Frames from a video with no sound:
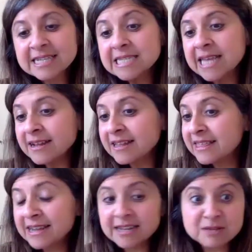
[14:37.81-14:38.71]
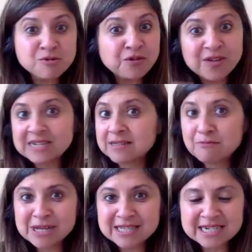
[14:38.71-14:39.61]
Second thing is moving to the
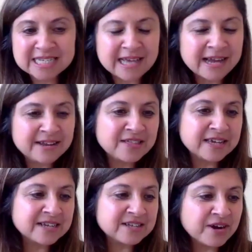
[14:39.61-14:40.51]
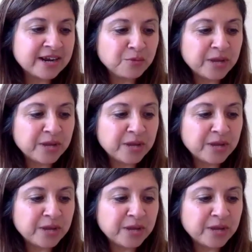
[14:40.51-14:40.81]
business side of things, right?